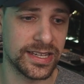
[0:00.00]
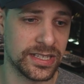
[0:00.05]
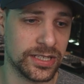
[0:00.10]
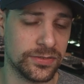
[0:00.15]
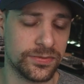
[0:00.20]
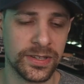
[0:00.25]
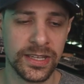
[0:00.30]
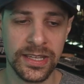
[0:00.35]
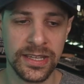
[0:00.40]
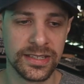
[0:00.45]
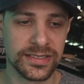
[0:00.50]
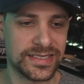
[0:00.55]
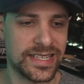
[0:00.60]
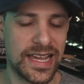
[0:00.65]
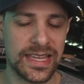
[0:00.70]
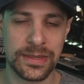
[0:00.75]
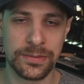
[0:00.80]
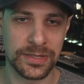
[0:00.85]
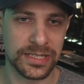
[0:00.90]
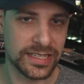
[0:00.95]
of
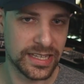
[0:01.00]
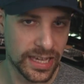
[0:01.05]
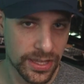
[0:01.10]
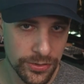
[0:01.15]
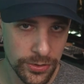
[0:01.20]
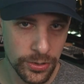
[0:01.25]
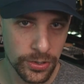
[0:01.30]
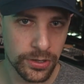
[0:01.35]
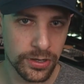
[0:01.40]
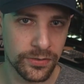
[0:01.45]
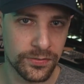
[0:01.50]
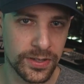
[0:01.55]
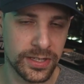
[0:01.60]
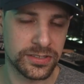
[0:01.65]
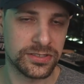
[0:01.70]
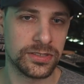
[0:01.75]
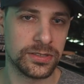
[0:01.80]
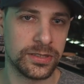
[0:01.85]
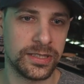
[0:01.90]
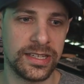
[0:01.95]
tie them together
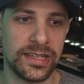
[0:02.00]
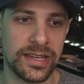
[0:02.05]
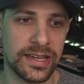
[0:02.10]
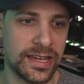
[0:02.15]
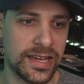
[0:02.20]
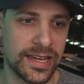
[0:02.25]
eventually.